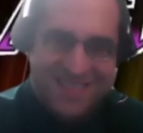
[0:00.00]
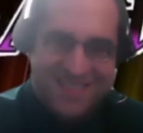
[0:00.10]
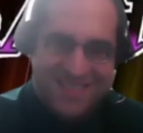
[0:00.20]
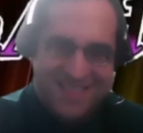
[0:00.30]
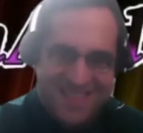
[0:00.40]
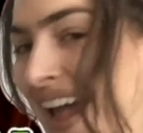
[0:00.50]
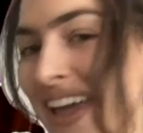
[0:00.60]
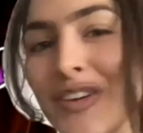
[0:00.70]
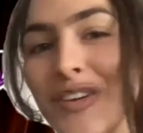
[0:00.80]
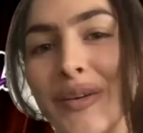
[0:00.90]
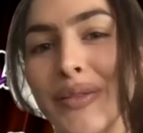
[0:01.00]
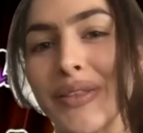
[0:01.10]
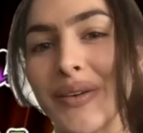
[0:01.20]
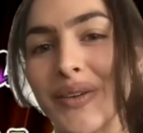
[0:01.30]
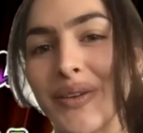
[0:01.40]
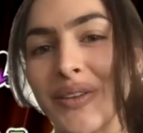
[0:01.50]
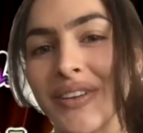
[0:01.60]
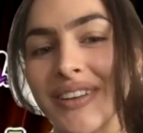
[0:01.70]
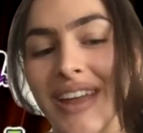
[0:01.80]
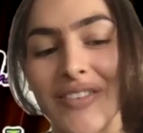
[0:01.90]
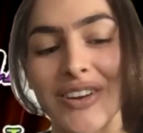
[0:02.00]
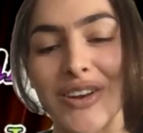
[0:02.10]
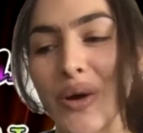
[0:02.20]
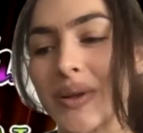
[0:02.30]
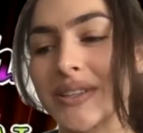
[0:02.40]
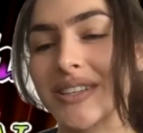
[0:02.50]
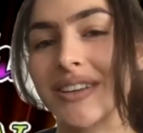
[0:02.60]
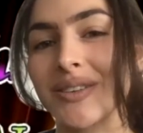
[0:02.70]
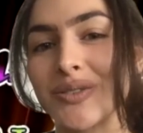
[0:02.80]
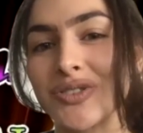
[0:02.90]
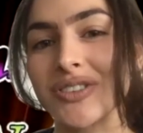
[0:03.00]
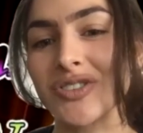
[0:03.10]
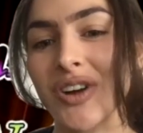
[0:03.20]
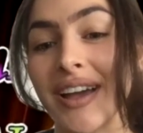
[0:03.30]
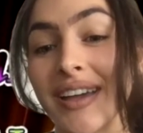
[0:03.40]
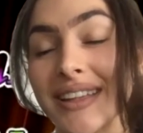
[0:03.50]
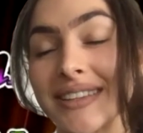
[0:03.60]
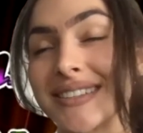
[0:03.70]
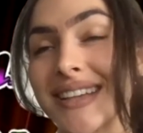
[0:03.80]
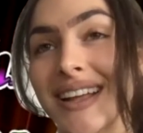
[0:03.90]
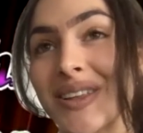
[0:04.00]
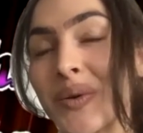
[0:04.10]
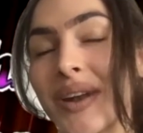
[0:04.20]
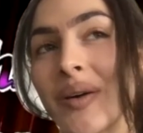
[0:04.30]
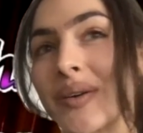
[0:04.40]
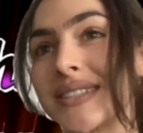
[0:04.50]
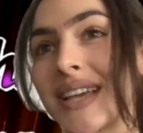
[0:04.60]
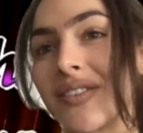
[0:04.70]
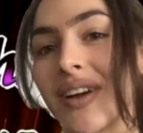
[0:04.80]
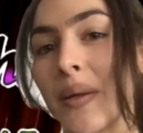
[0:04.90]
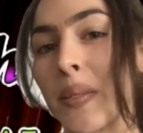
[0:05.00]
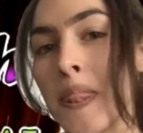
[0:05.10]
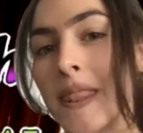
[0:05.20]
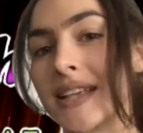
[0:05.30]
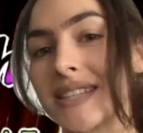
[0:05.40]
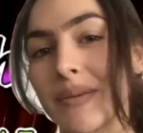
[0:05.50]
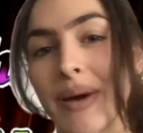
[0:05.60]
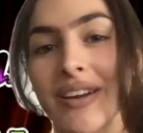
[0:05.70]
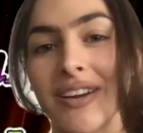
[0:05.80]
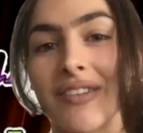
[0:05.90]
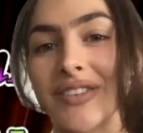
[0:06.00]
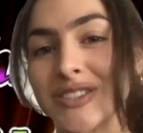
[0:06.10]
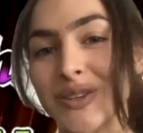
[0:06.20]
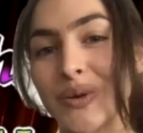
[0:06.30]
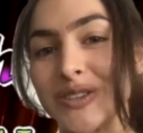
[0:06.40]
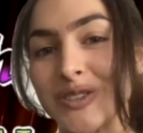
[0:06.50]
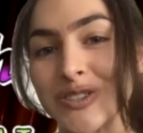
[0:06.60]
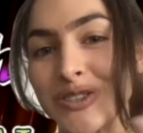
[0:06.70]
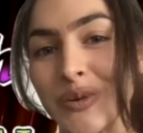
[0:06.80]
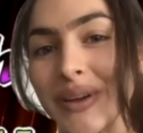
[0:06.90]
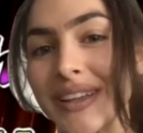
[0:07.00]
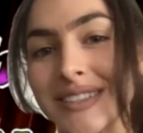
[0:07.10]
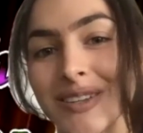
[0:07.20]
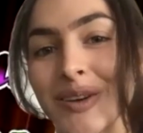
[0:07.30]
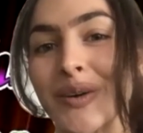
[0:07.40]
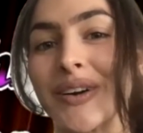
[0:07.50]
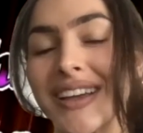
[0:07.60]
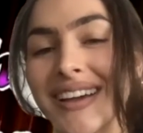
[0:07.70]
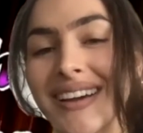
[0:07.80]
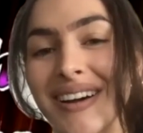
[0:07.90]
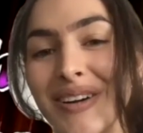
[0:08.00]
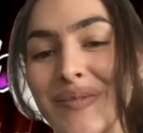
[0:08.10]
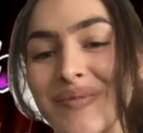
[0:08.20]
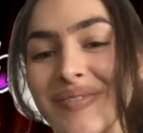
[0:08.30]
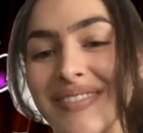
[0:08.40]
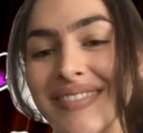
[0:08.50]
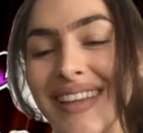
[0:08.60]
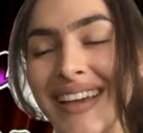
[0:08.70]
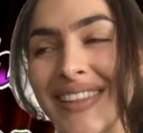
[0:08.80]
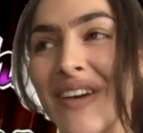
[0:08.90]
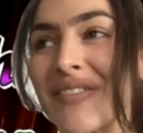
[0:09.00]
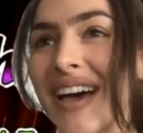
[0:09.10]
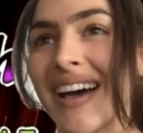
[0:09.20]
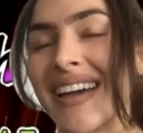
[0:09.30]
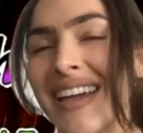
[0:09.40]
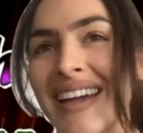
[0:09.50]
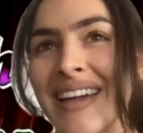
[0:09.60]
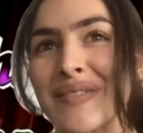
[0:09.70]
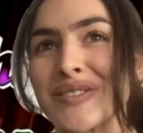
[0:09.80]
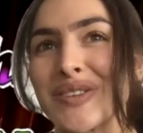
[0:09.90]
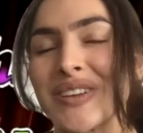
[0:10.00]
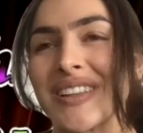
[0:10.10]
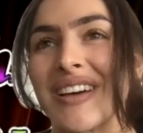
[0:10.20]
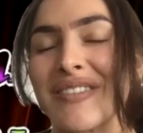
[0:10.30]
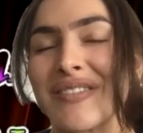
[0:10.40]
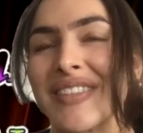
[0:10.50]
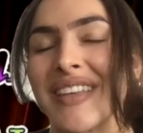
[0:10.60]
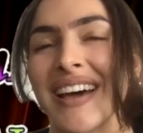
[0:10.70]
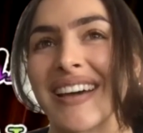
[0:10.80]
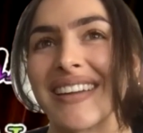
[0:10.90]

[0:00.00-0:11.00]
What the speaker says: I agree with you. You'll never know until you just try. And that's exactly what I always say, right? Step out of your comfort zone and just do it. So I love that. I absolutely love that.